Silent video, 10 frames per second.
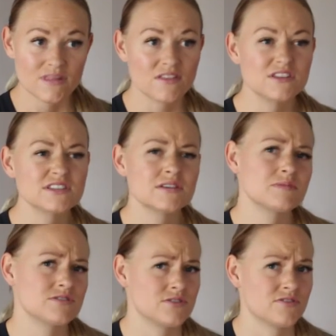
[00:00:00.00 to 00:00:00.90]
this could
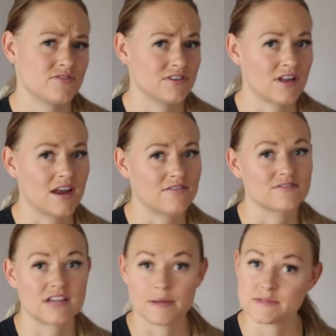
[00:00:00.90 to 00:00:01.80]
be true for a lot
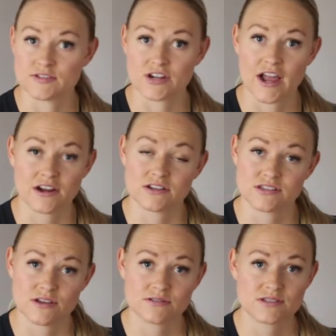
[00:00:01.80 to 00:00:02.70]
of types of trackers
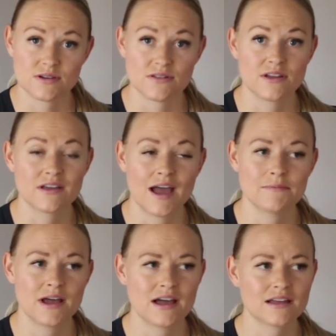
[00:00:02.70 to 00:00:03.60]
though. So
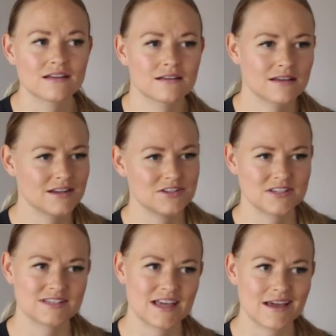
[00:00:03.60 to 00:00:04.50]
I'm not gonna
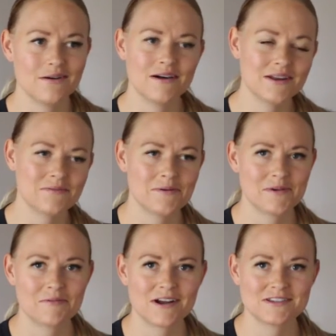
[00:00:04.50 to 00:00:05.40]
just say, oh, I don't want
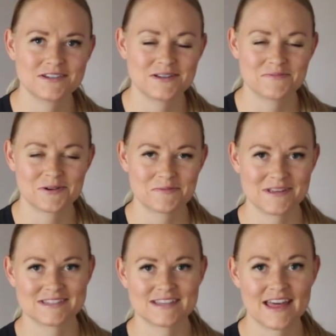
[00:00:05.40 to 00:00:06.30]
my watch anymore
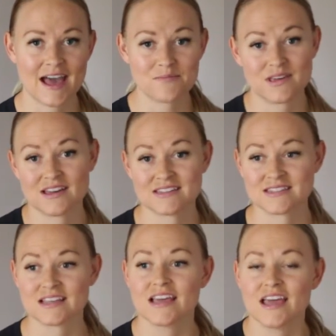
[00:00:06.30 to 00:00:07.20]
because of that,
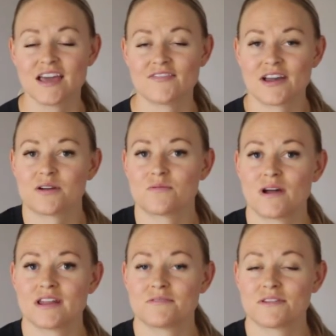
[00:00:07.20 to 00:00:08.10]
because if I go
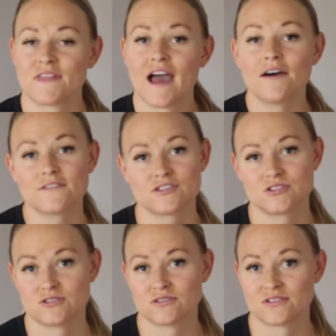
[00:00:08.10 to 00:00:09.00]
running without the
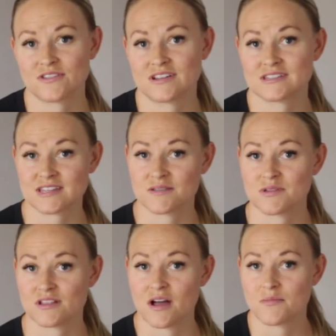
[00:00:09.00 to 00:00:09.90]
stroller, then it's gonna be
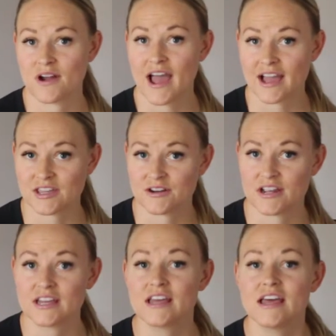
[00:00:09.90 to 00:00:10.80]
a lot more
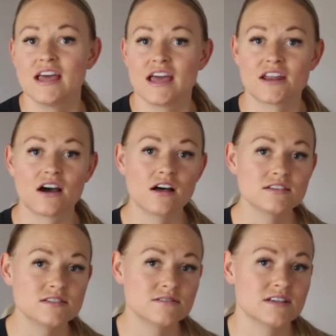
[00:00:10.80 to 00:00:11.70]
accurate. It
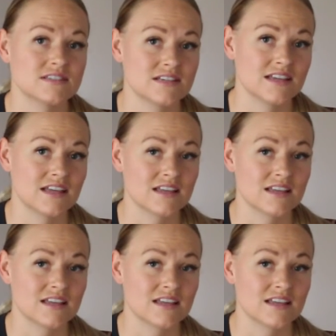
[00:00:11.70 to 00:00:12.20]
also doesn't